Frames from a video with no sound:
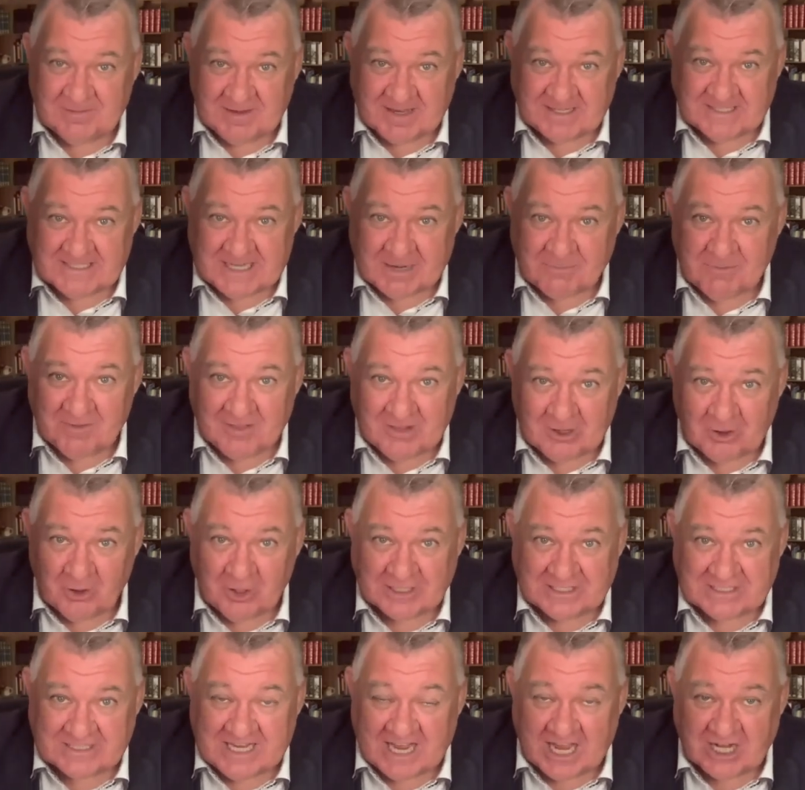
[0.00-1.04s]
as someone that
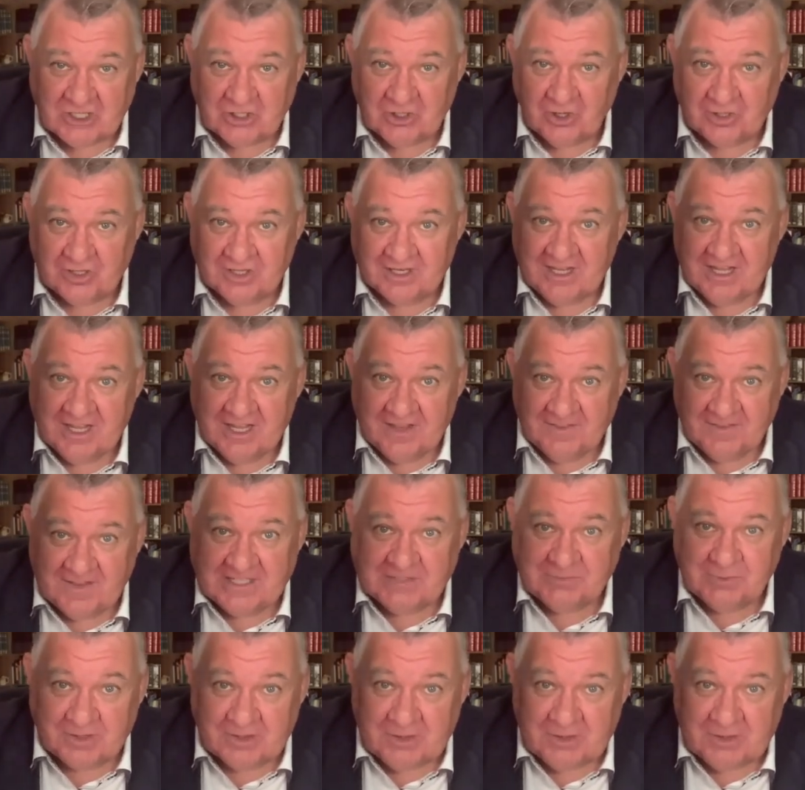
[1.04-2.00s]
likes dark chocolate, this is one of